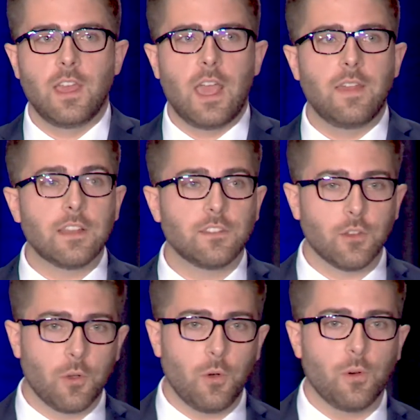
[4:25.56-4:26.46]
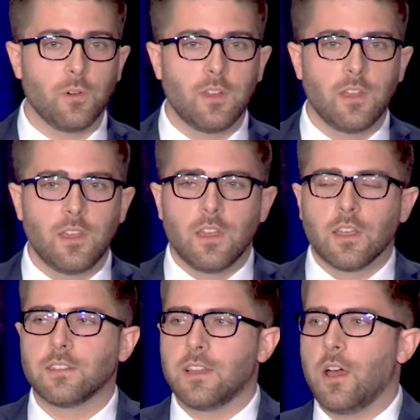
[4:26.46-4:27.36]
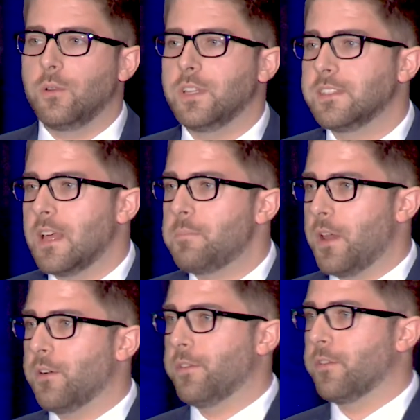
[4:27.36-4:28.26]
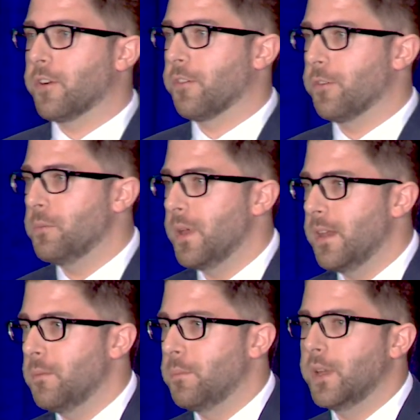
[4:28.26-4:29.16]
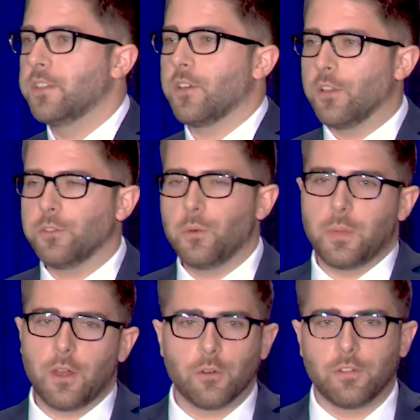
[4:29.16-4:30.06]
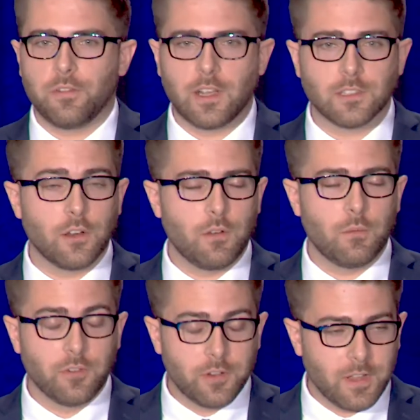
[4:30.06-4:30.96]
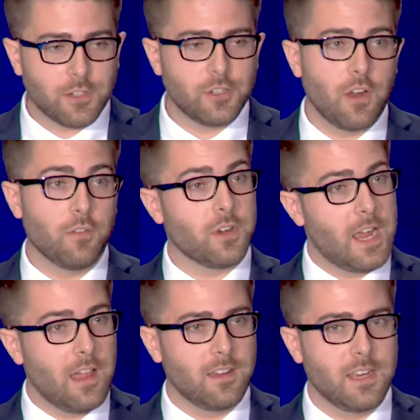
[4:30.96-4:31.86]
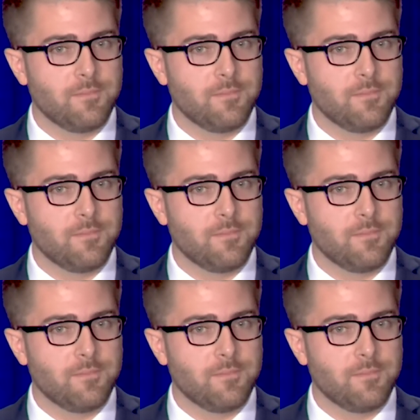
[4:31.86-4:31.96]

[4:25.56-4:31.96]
And that's the goal, because not only is that better for recruitment, but it's also a better reflection of reality.